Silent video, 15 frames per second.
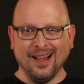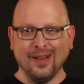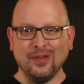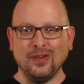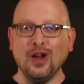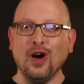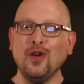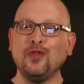
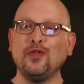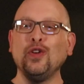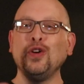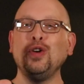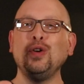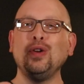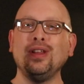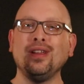No
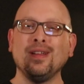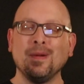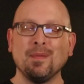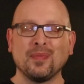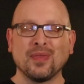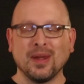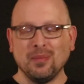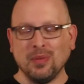food,
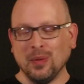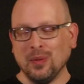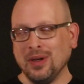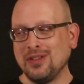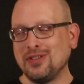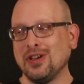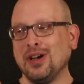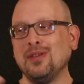but what
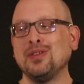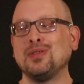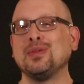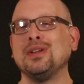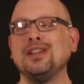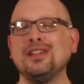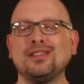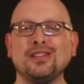Jehovah's
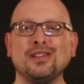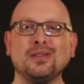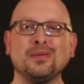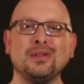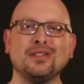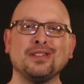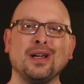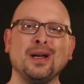Witnesses
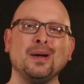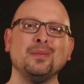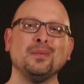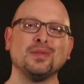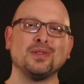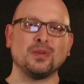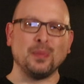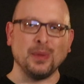would term
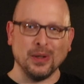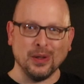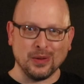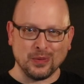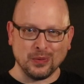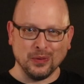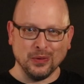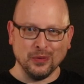
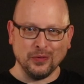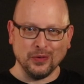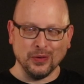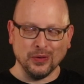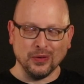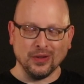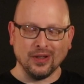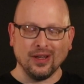spiritual
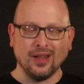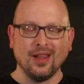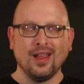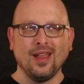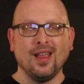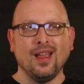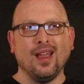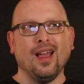food.
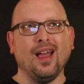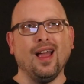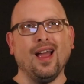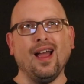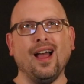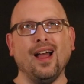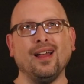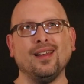
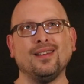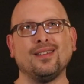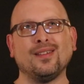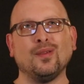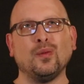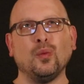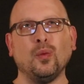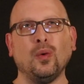And
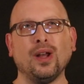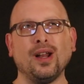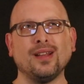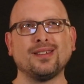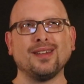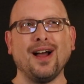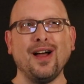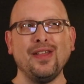when I
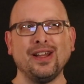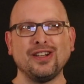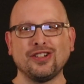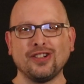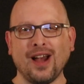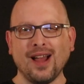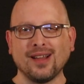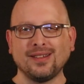saw that
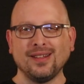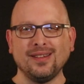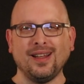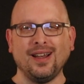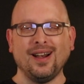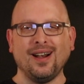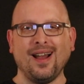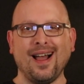tract in
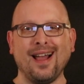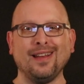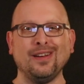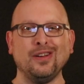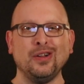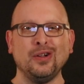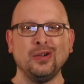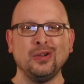there, I
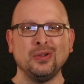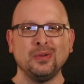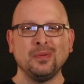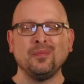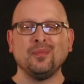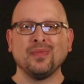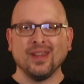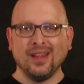knew